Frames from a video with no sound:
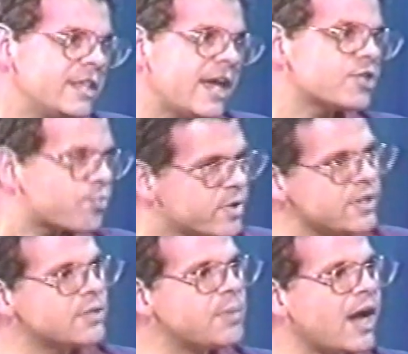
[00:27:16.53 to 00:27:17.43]
That's
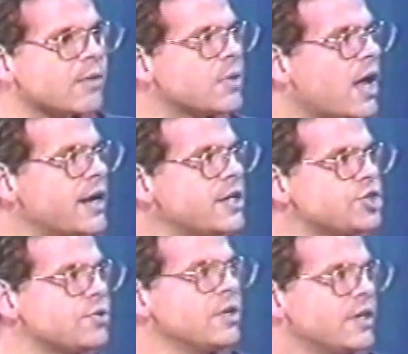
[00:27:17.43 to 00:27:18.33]
really the bottom line
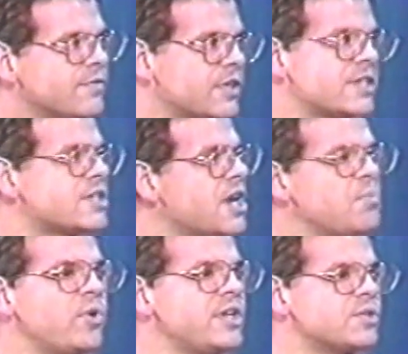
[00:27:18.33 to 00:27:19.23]
issue. For that
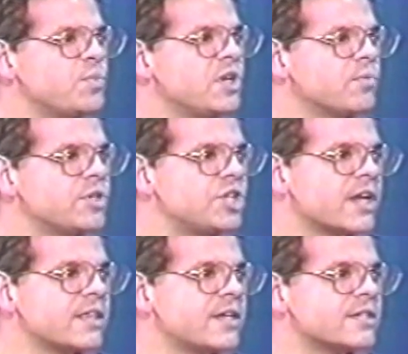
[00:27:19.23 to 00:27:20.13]
same reason, we can
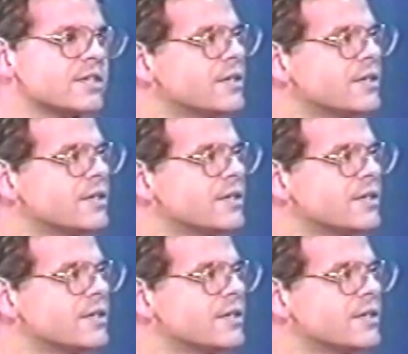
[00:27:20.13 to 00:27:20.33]
reject this.